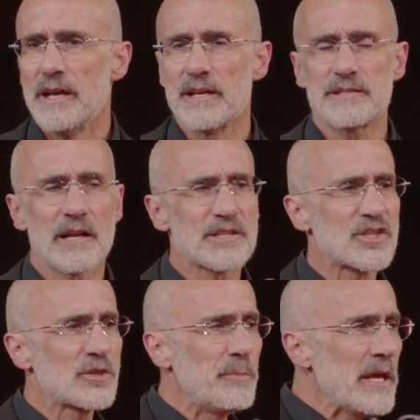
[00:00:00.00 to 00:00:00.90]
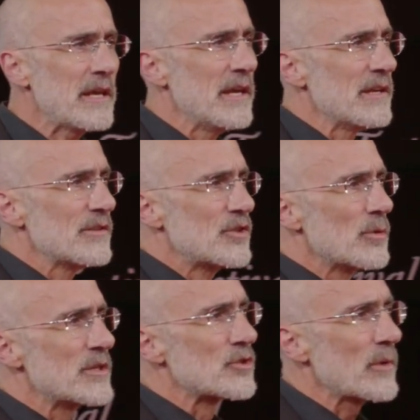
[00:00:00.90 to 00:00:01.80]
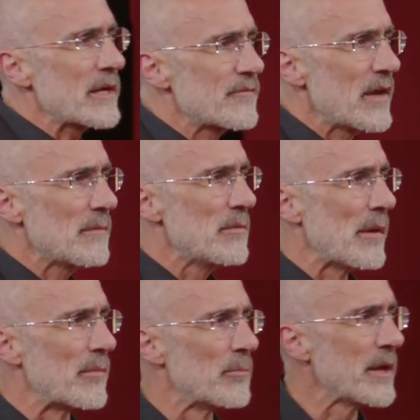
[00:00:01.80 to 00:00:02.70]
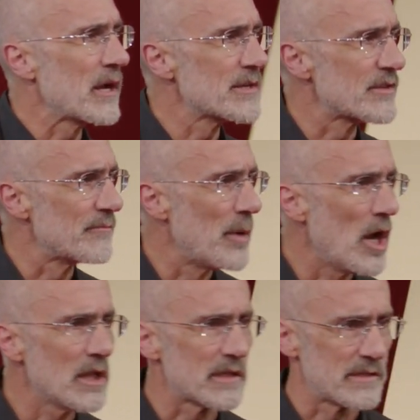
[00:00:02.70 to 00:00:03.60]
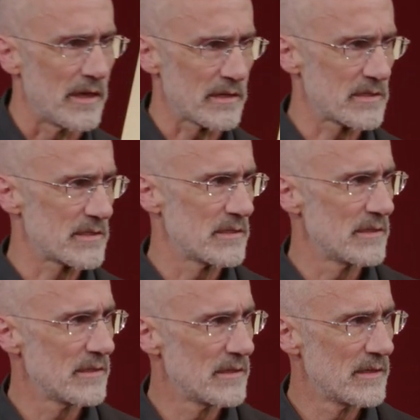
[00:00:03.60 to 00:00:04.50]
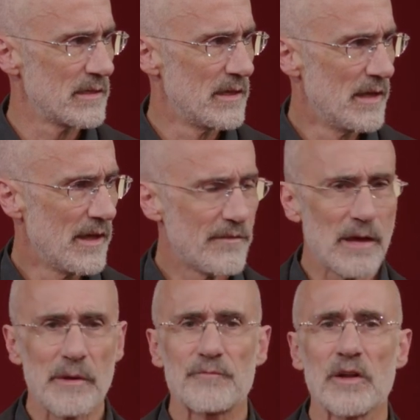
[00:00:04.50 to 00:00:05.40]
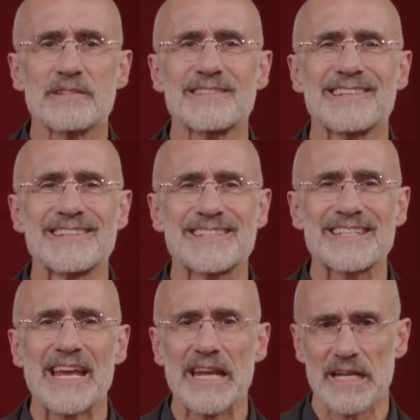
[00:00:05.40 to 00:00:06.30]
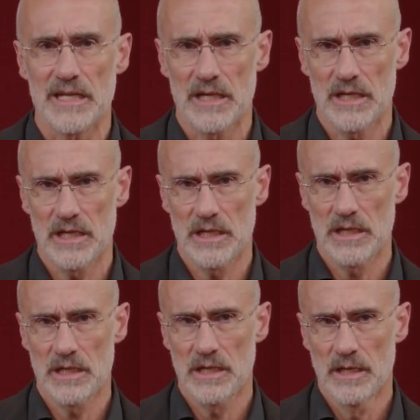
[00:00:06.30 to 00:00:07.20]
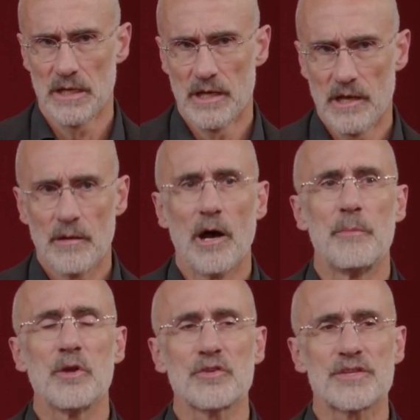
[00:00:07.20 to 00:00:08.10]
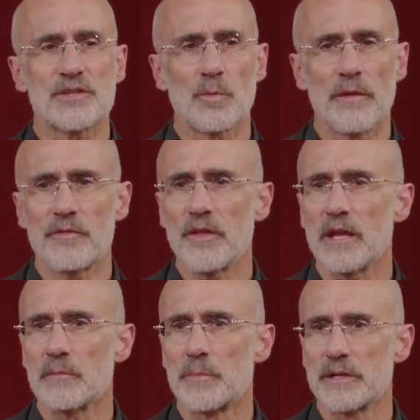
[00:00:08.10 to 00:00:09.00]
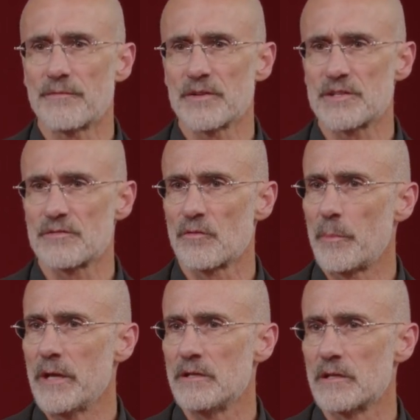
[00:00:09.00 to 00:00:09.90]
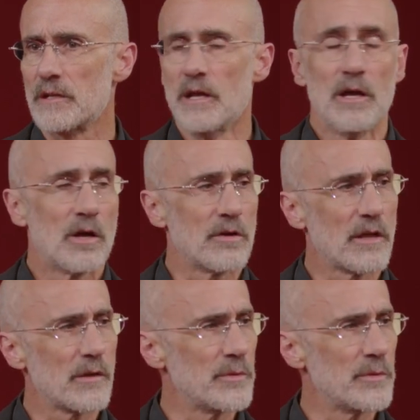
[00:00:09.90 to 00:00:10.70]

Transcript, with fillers: is not speaking to a direct family member because of politics. That, my friends, is insane. Abuse is one thing, but differences of opinion are not